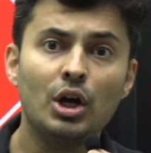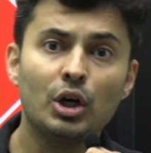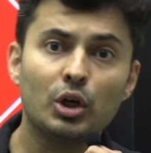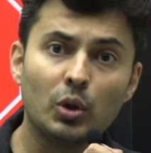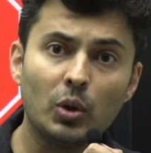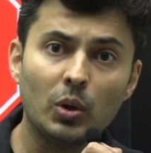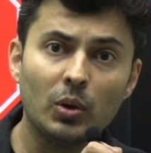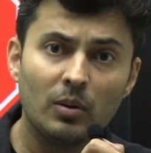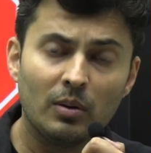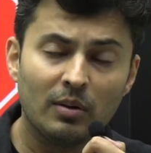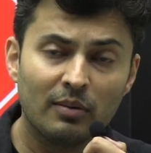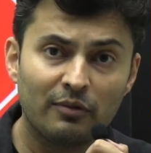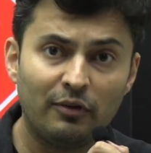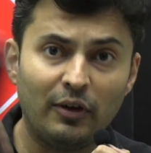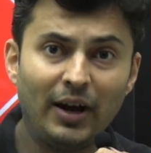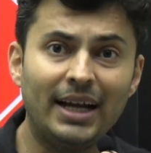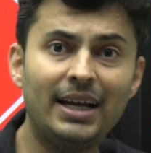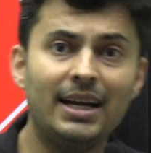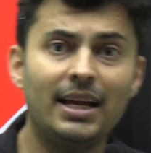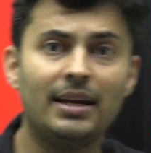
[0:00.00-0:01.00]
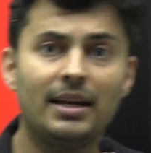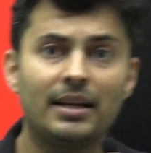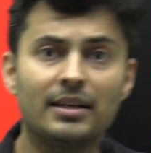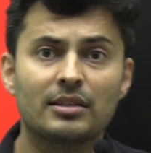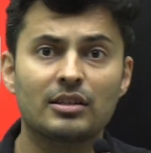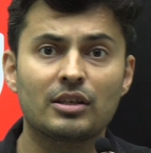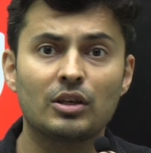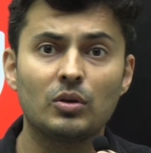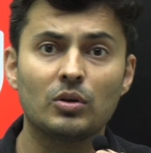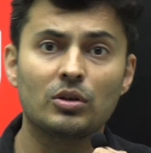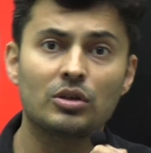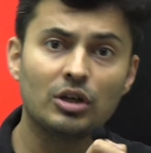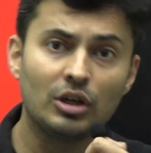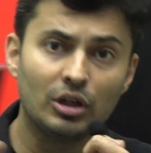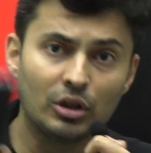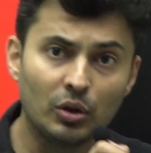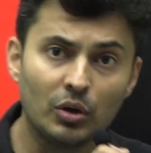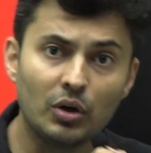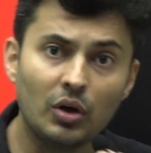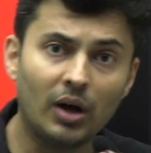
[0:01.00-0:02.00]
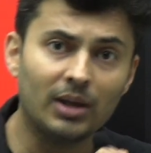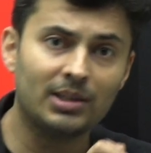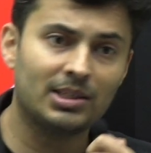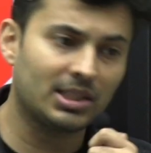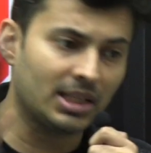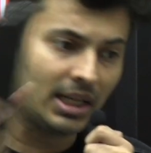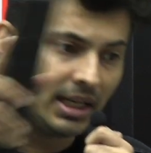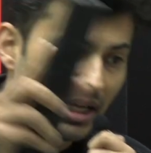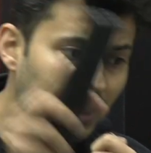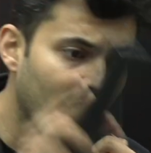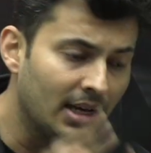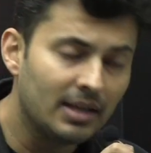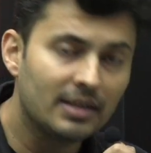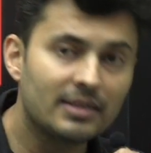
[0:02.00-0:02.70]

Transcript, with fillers: to find an excuse to not study